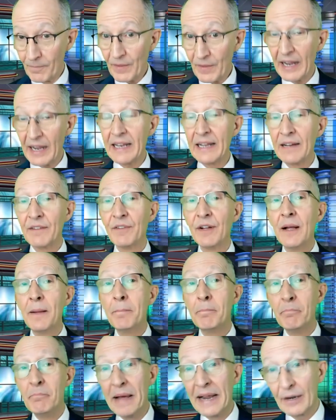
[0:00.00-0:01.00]
I have
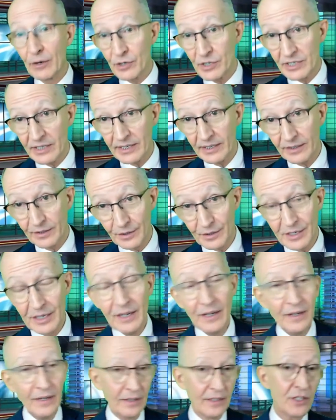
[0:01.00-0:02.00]
better skills.
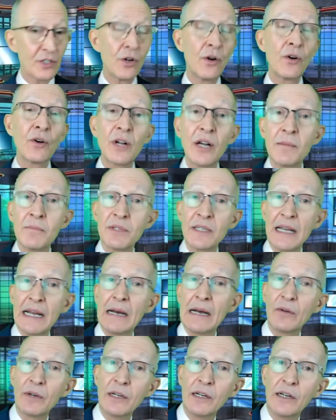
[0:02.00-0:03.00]
This all comes
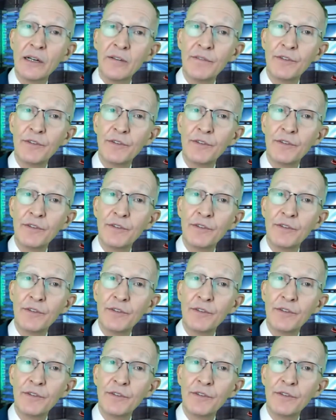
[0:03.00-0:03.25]
out of